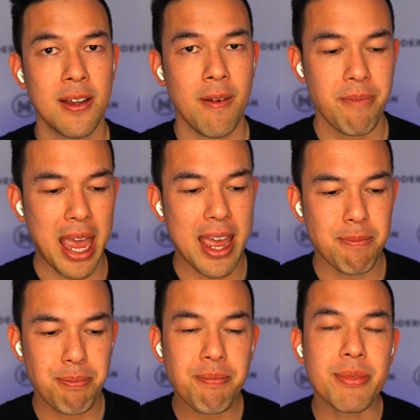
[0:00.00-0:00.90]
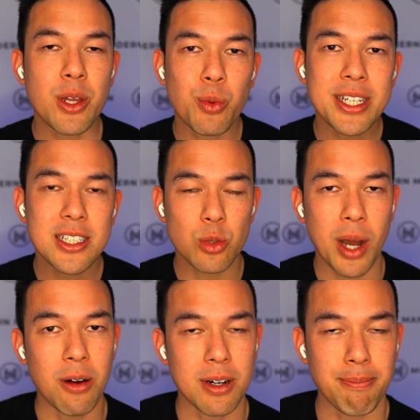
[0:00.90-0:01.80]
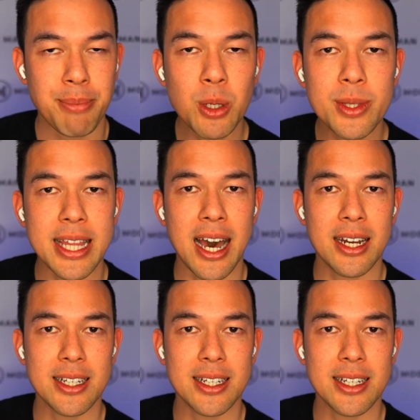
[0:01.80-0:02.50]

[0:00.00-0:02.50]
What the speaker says: And the reasons why I want to build that